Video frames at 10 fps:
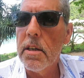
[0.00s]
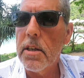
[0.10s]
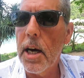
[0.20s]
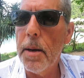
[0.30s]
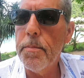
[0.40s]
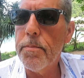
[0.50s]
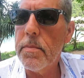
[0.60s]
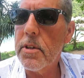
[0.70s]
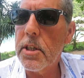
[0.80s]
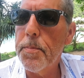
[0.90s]
So I'm
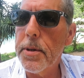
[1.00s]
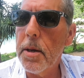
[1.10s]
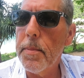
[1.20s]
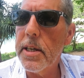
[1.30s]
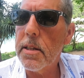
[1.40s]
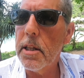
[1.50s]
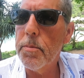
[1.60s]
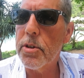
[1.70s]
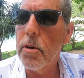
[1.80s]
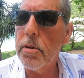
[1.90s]
sipping on my
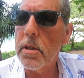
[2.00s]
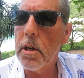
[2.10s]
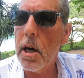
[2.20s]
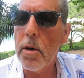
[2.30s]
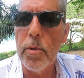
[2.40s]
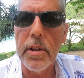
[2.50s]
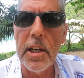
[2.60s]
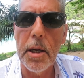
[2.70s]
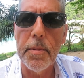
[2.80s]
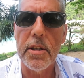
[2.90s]
club soda, talking with
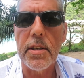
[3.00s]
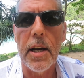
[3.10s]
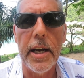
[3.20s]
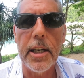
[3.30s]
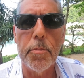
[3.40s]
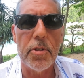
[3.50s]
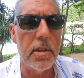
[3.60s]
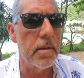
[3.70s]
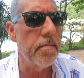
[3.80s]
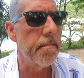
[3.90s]
him, and this guy comes
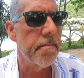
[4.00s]
in,